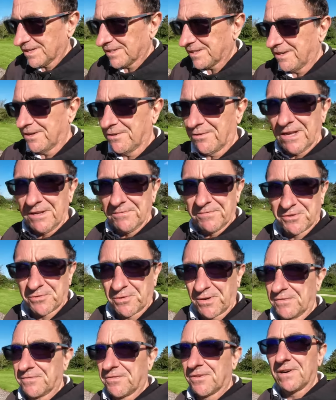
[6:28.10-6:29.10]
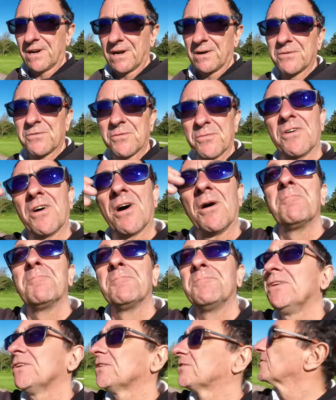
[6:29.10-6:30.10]
not had any rain for 24 hours and we've got a
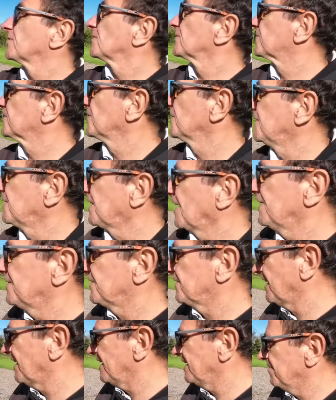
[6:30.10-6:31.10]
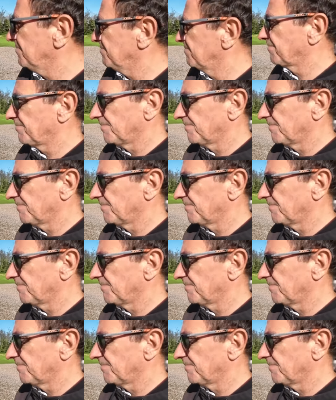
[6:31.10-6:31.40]
beautiful sunny day today.